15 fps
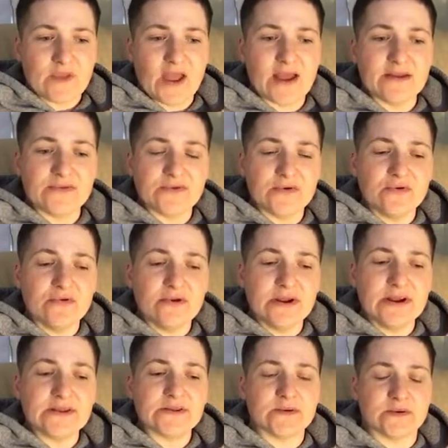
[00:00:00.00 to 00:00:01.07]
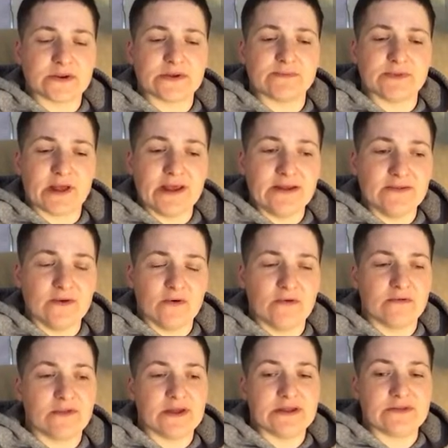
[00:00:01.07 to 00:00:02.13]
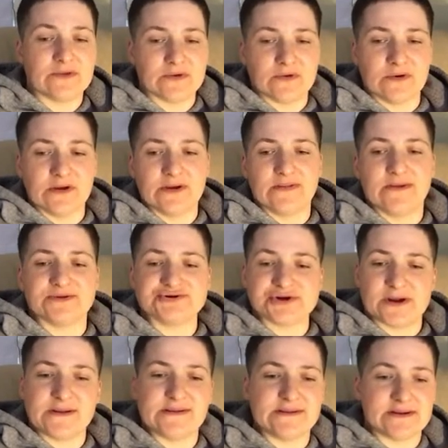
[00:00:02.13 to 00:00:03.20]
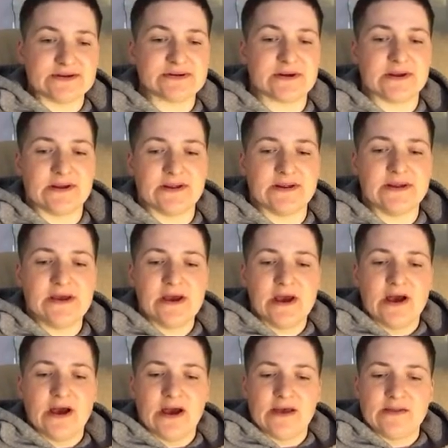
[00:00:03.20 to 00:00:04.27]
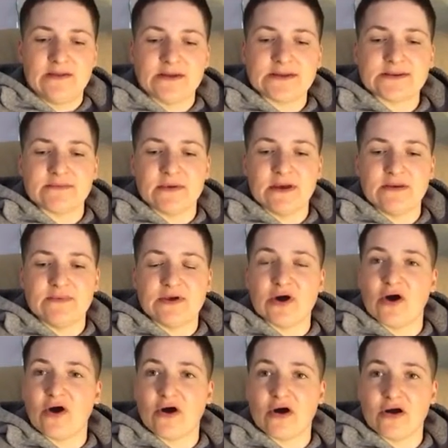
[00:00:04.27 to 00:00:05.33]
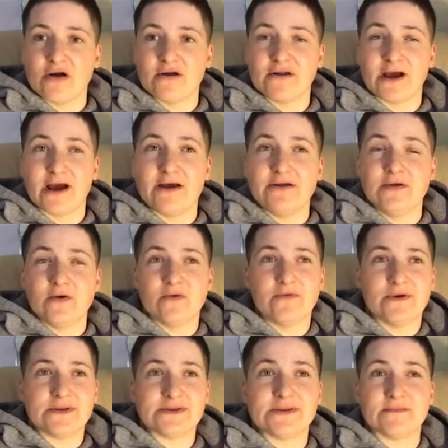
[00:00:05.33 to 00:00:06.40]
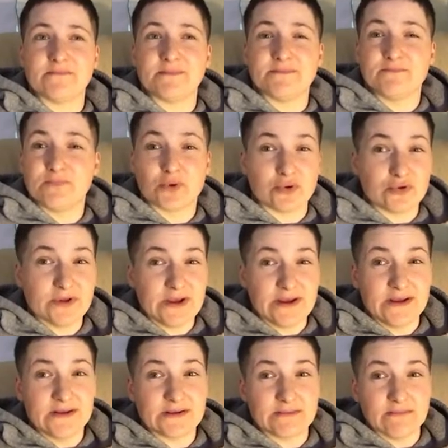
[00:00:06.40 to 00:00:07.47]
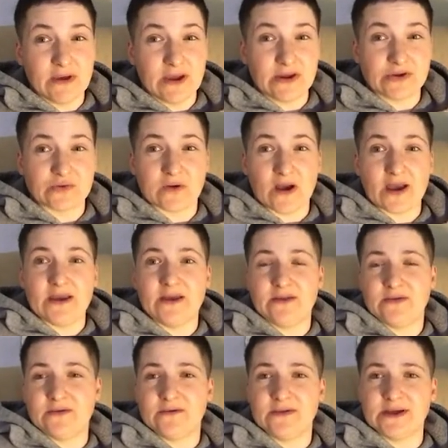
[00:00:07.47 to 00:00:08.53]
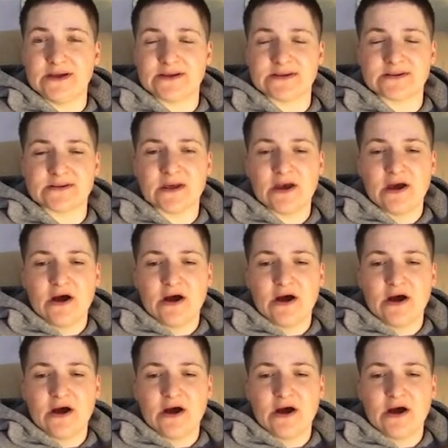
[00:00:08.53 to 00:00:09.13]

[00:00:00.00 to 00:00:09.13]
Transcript: I do need to explain, though, that during the transition, this may be hard. I know that some bullies may try and do this,